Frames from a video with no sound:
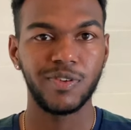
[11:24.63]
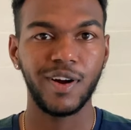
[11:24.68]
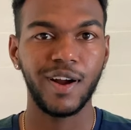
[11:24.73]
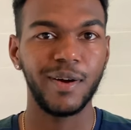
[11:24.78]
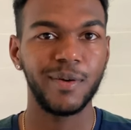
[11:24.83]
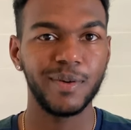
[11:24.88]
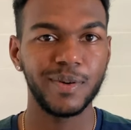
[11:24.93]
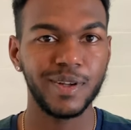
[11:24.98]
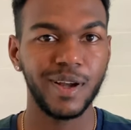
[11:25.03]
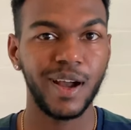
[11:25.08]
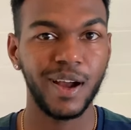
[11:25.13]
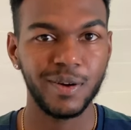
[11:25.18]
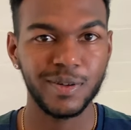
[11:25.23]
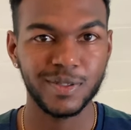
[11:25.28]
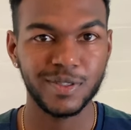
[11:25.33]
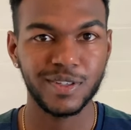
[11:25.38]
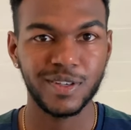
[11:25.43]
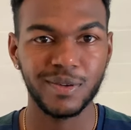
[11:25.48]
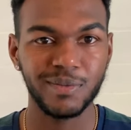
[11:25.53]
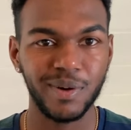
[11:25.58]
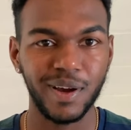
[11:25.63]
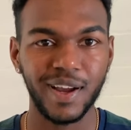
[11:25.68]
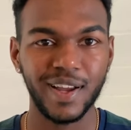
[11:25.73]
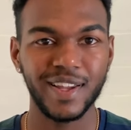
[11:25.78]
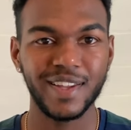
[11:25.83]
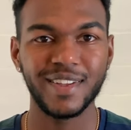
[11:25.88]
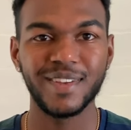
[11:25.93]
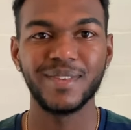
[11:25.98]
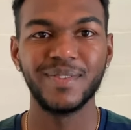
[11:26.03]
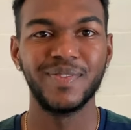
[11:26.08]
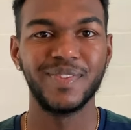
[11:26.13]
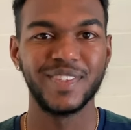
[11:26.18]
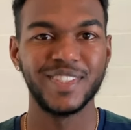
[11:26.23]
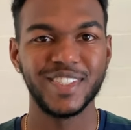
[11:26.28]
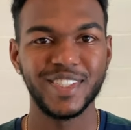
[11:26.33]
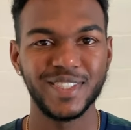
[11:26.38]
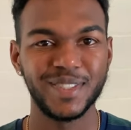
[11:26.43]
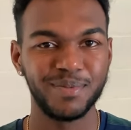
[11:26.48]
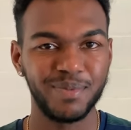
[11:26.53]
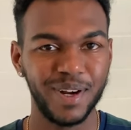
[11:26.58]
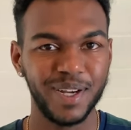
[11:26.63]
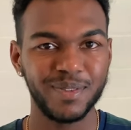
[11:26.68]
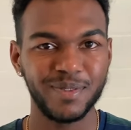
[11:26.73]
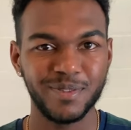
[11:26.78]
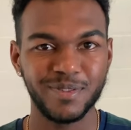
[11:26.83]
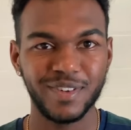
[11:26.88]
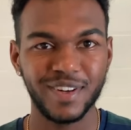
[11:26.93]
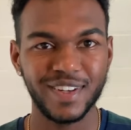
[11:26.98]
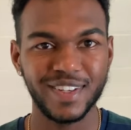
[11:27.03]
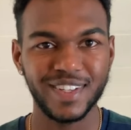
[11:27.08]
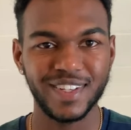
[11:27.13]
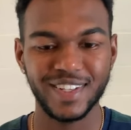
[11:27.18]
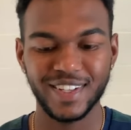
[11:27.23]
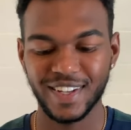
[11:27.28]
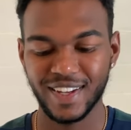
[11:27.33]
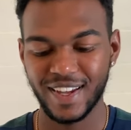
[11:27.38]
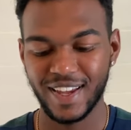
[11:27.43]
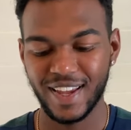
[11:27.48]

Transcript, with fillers: I was gonna buy it, but she surprised me if I did.